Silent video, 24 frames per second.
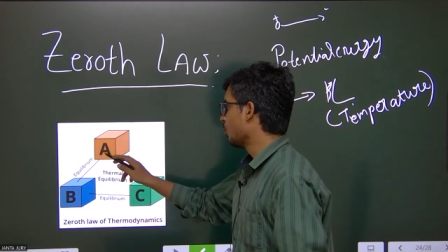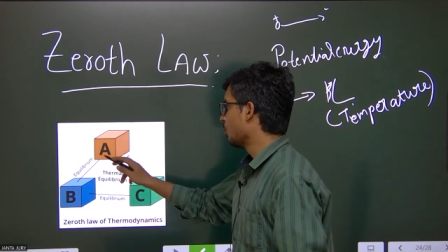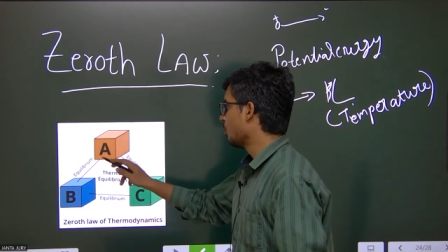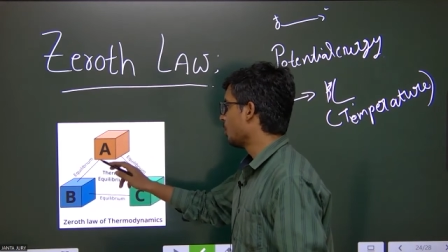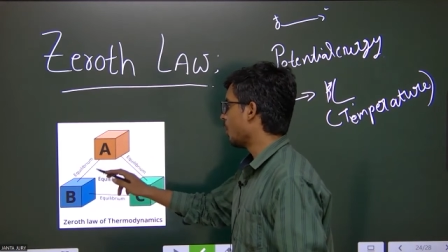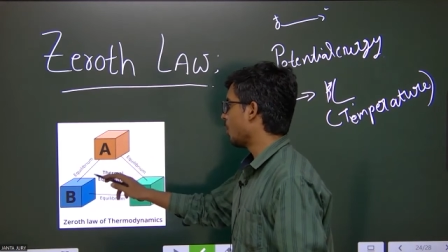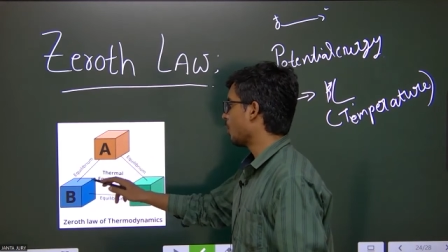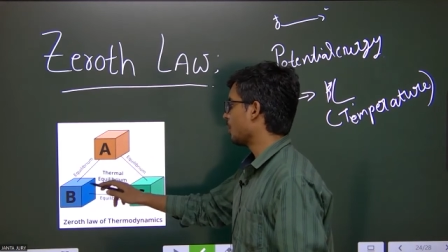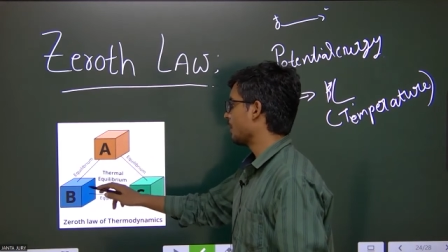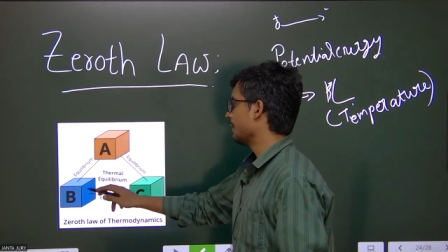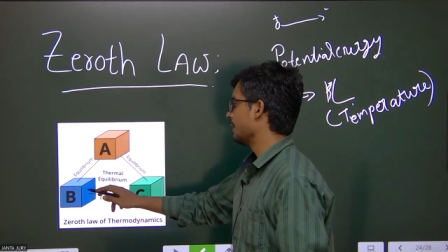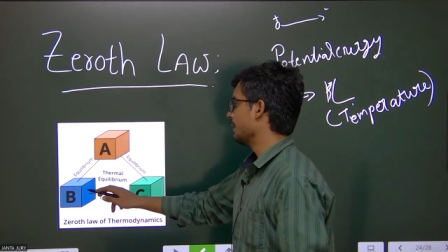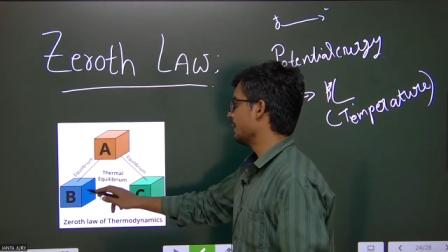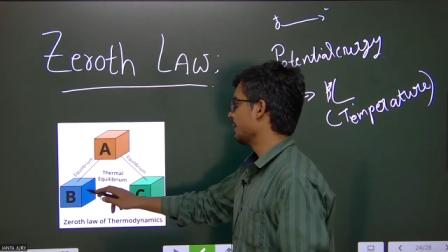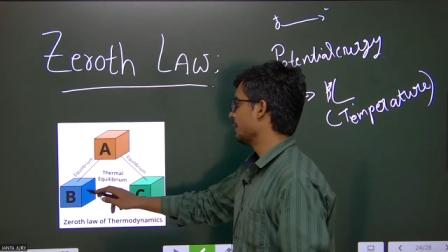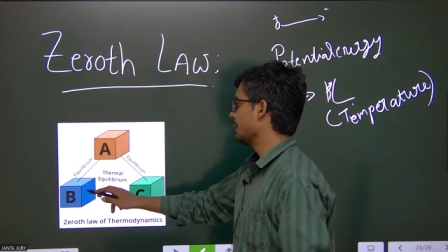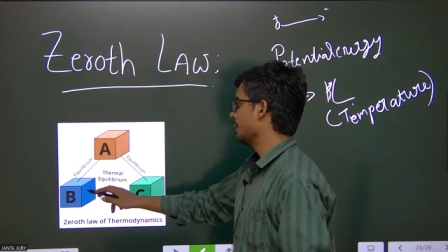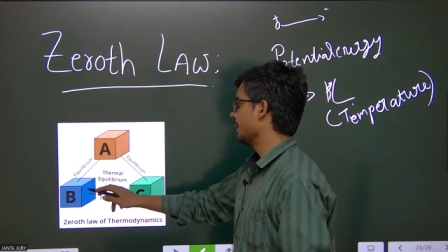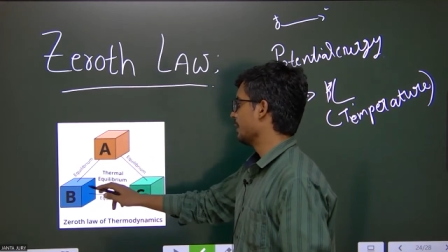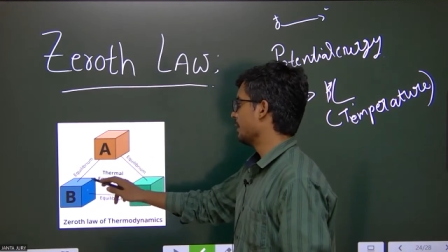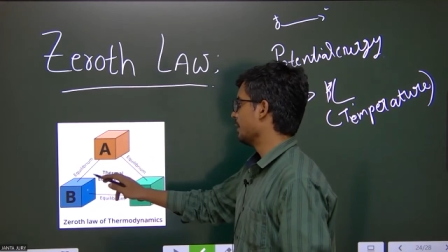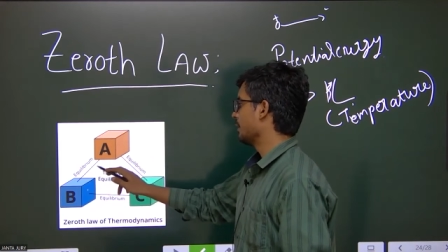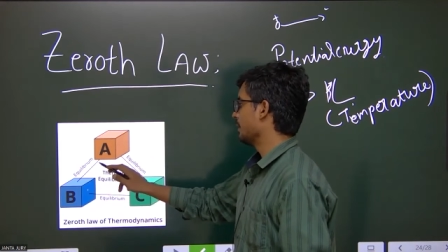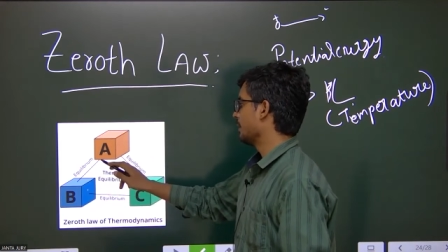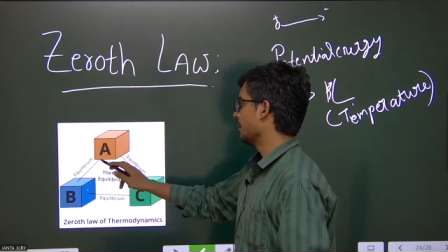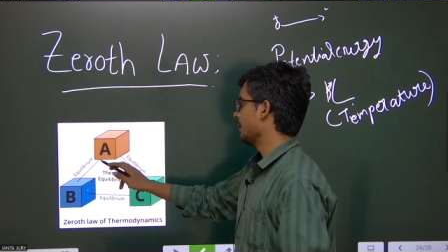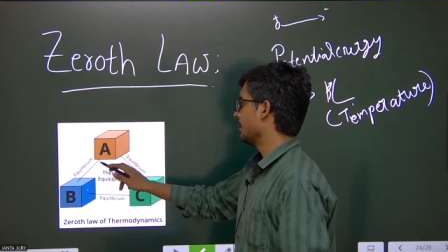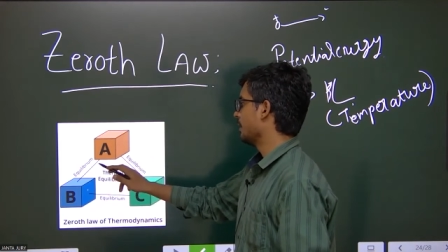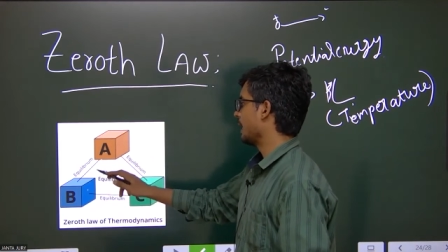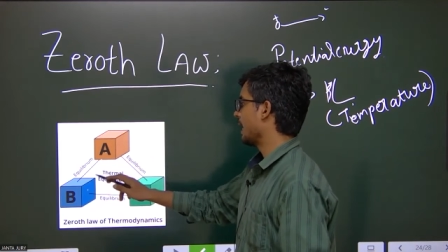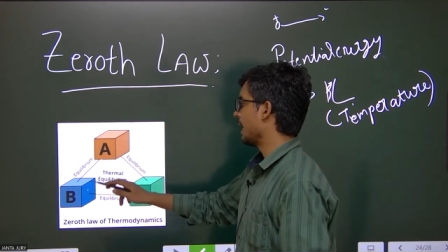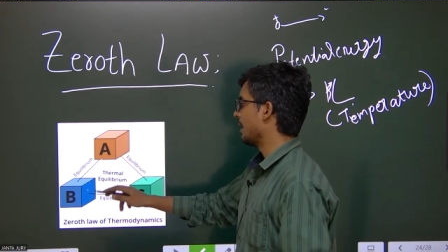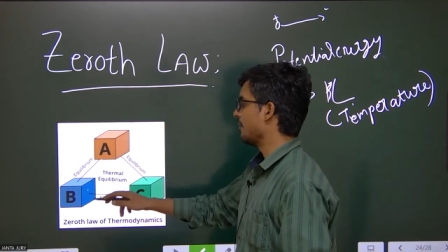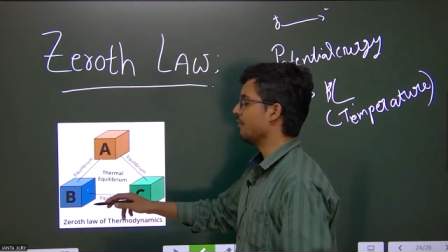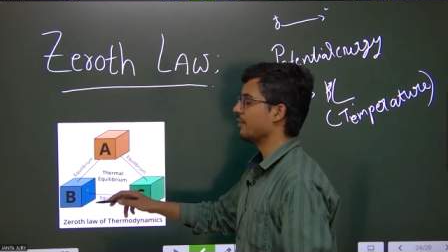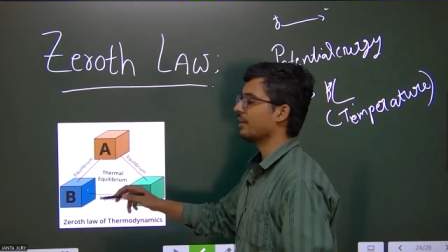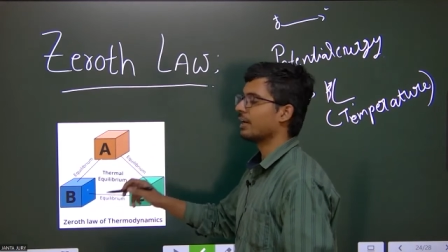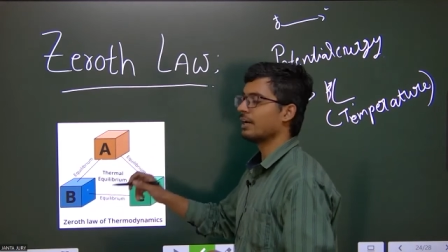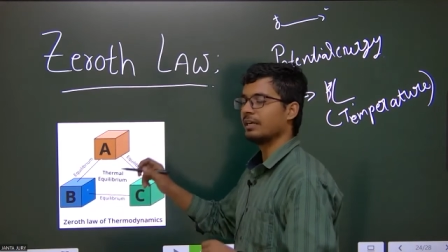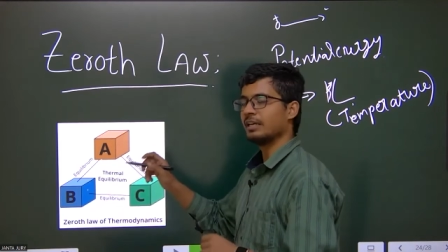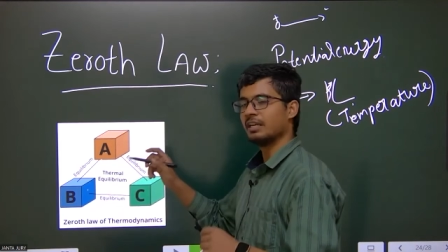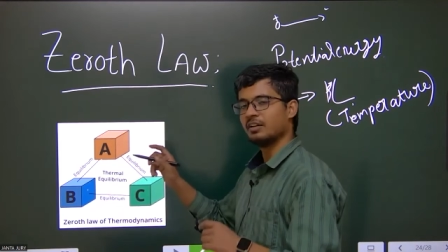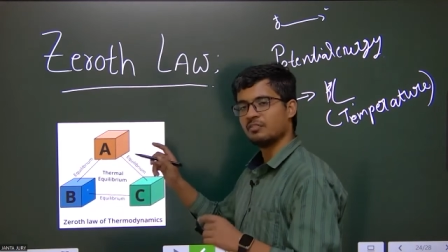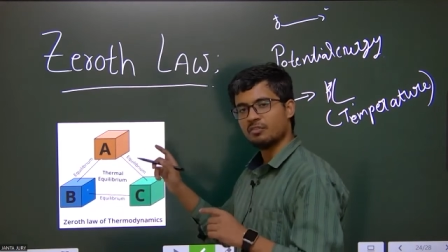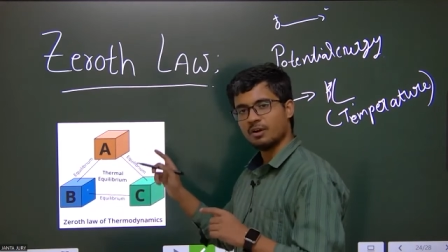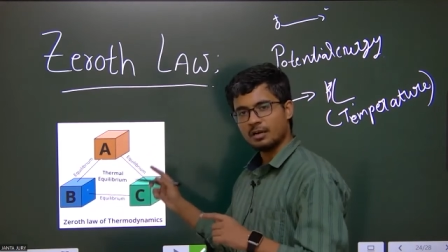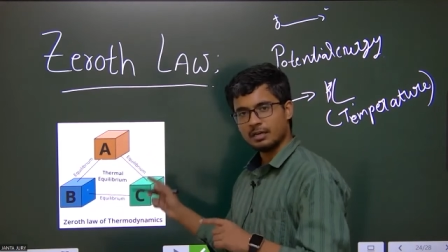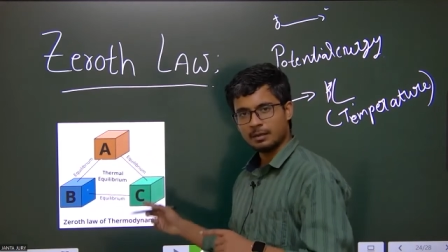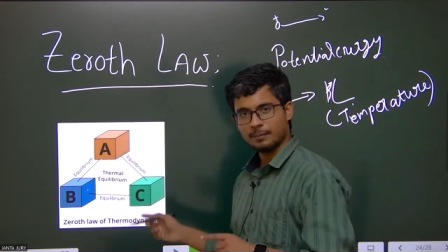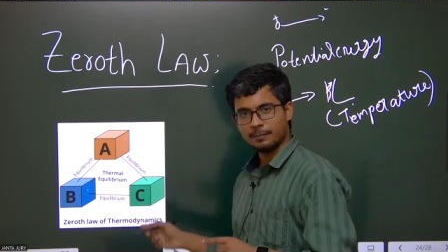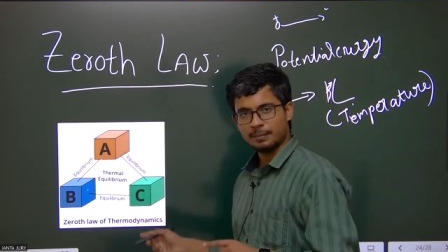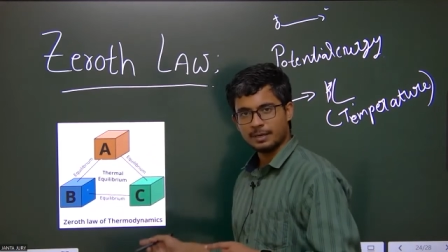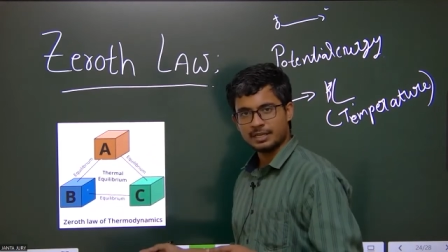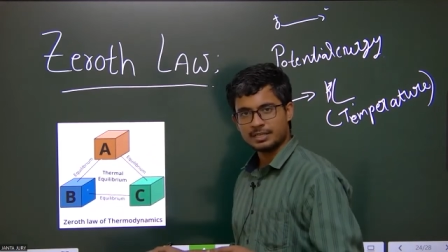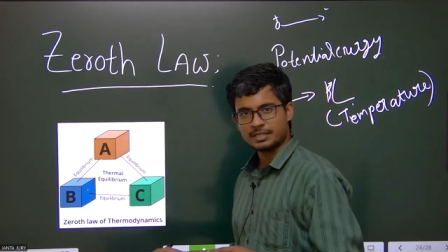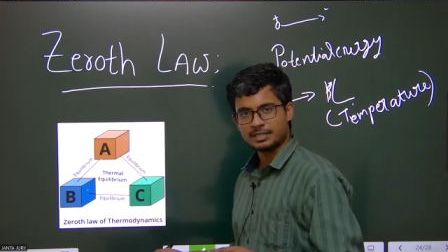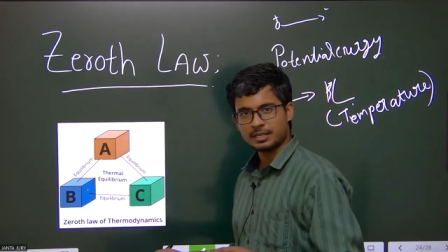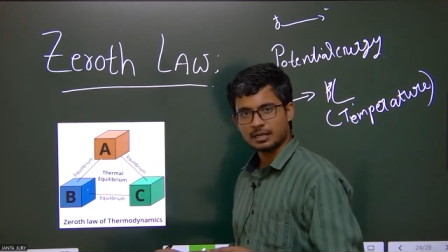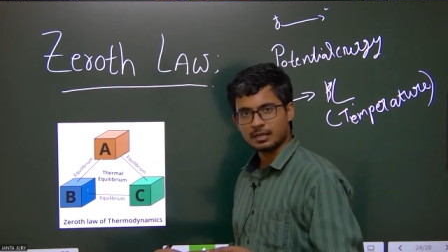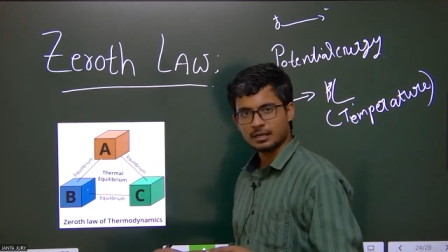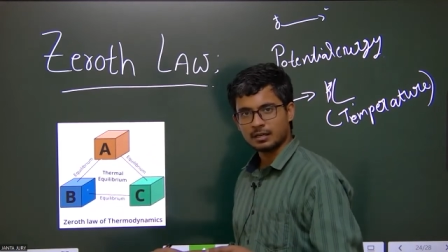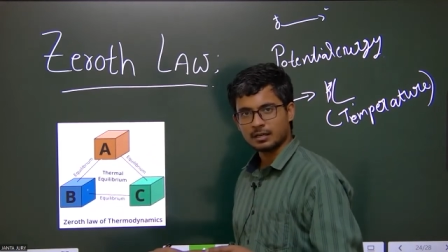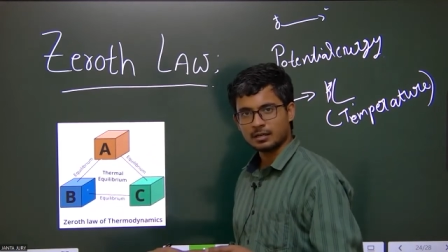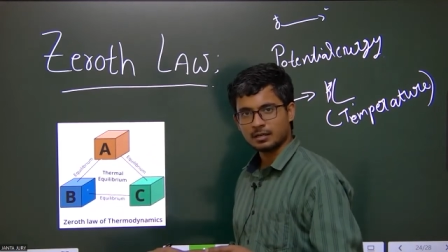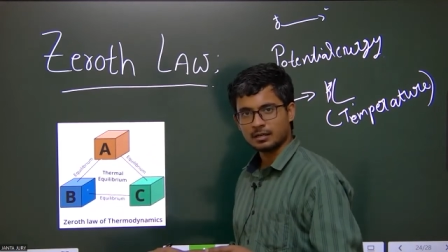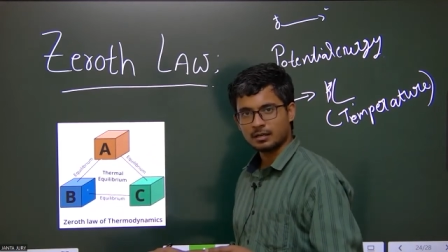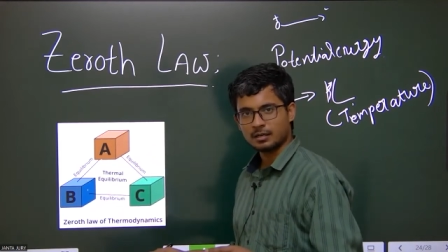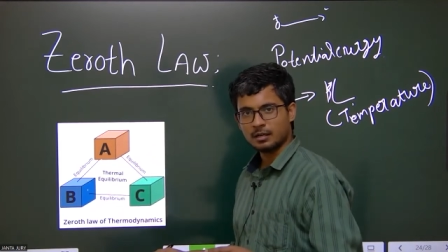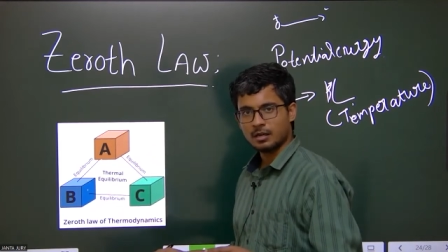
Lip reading: two bodies having a different temperature